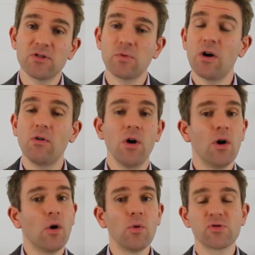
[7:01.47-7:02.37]
as well.
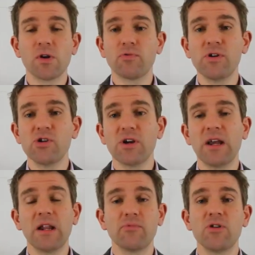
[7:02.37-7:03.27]
Also appreciate
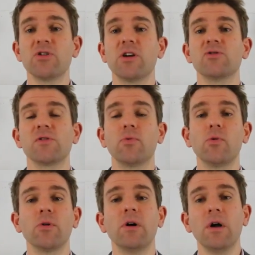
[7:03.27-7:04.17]
and appreciate your
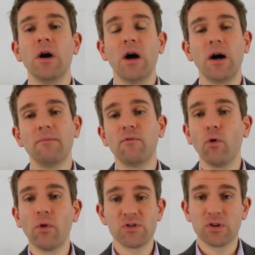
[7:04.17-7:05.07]
support um, for
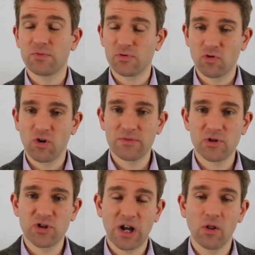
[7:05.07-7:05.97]
all those who are subscribed to
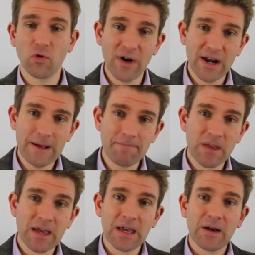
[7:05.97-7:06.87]
the channel already.
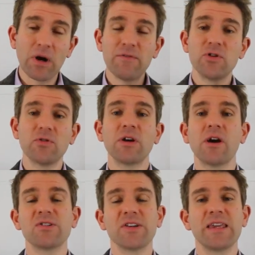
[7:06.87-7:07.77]
Whatever you're doing
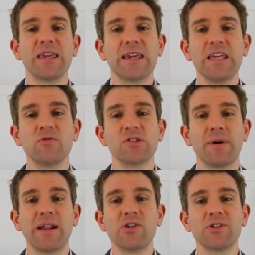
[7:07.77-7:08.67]
guys, take care, keep your risk
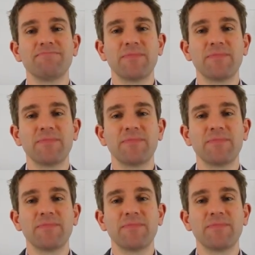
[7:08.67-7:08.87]
managed